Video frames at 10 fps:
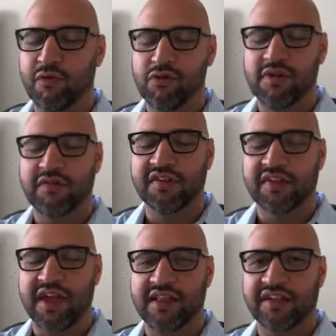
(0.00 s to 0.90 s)
before you
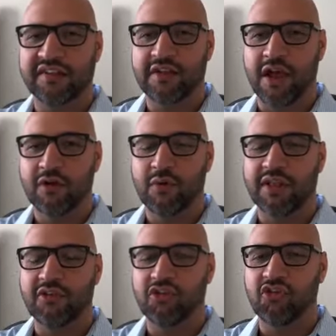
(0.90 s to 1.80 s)
even sign that stock
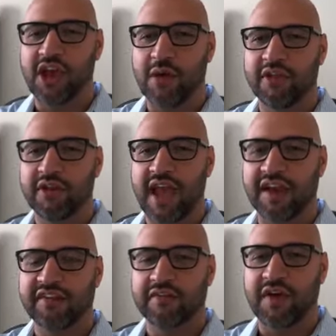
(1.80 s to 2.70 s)
grant that you chat with a
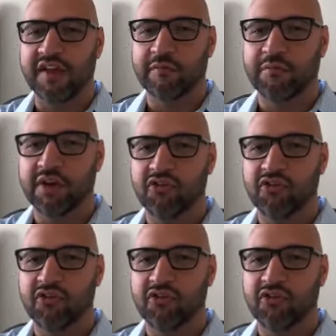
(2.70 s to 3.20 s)
tax advisor.